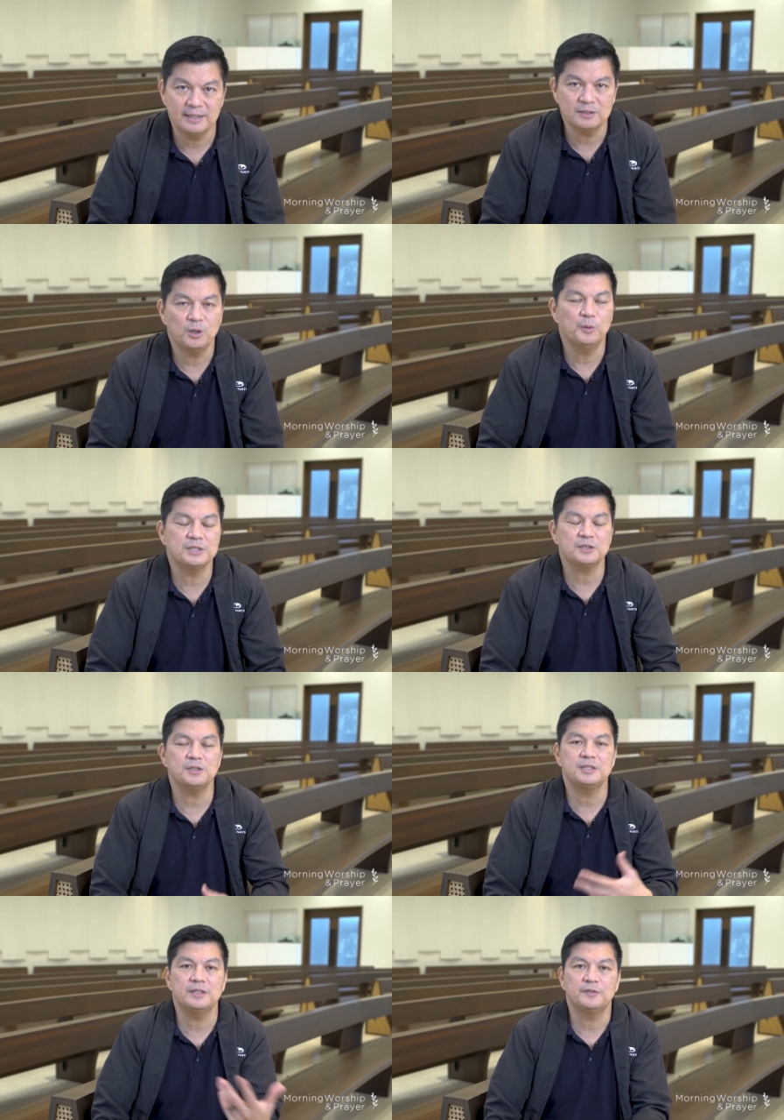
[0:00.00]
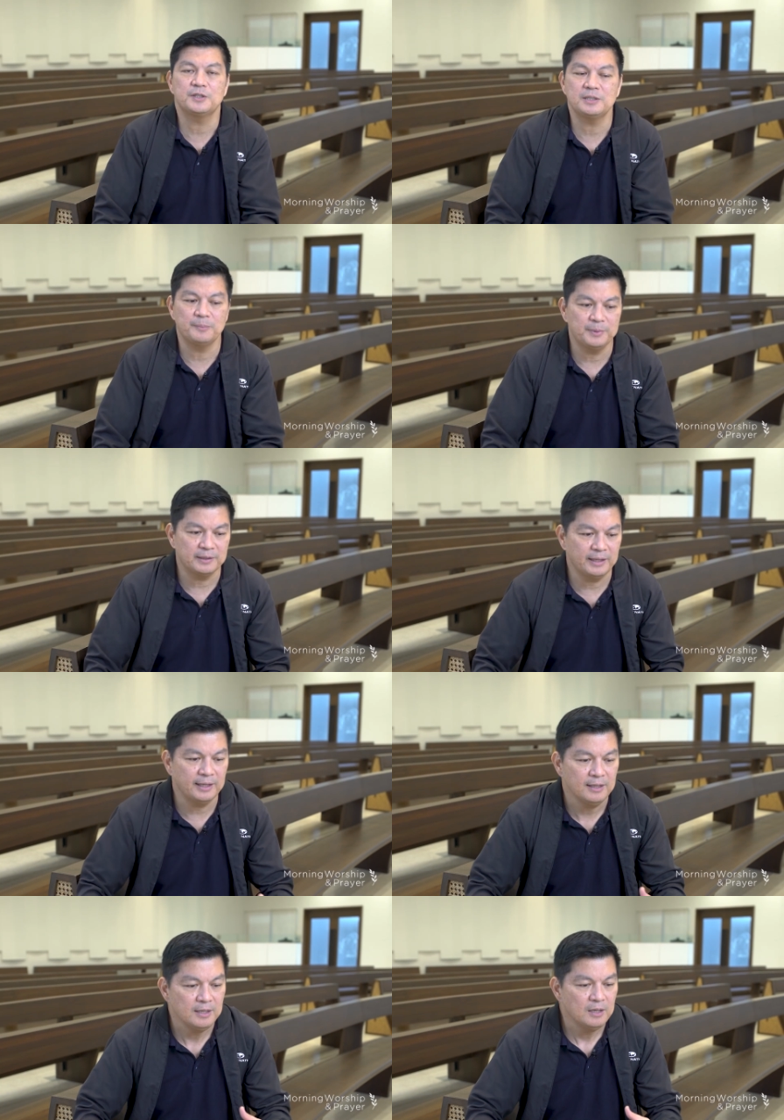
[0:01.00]
They're always searching for something.
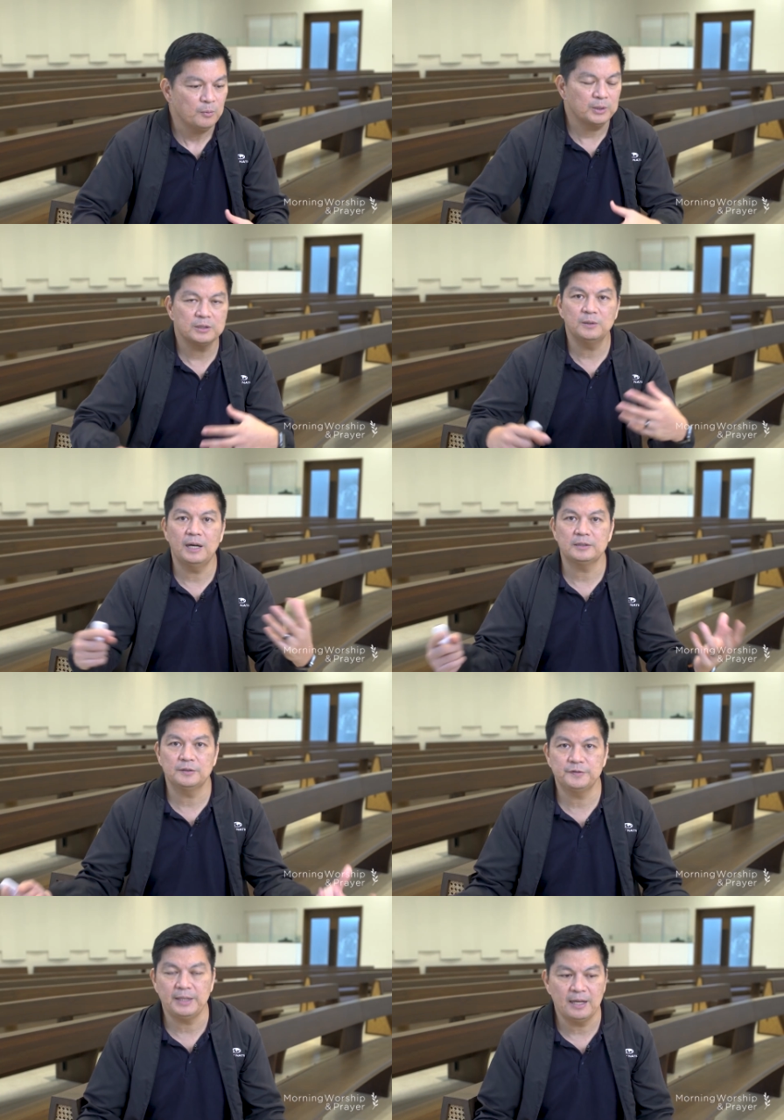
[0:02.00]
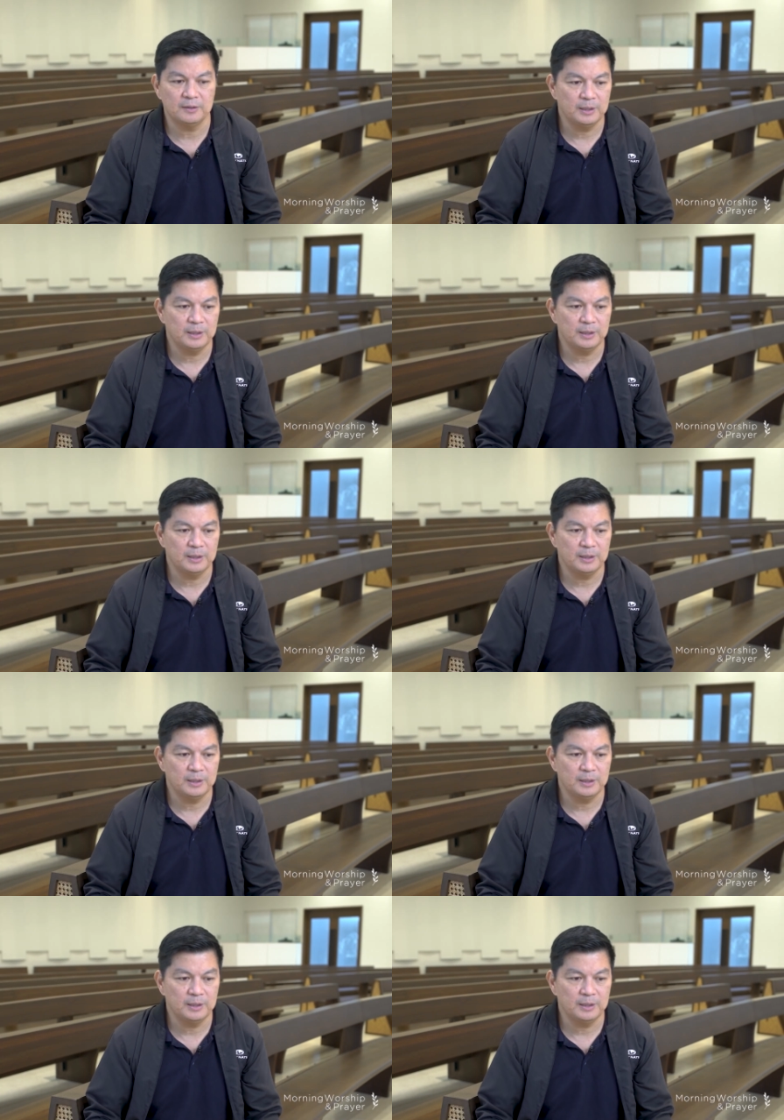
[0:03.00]
They want to go out of town.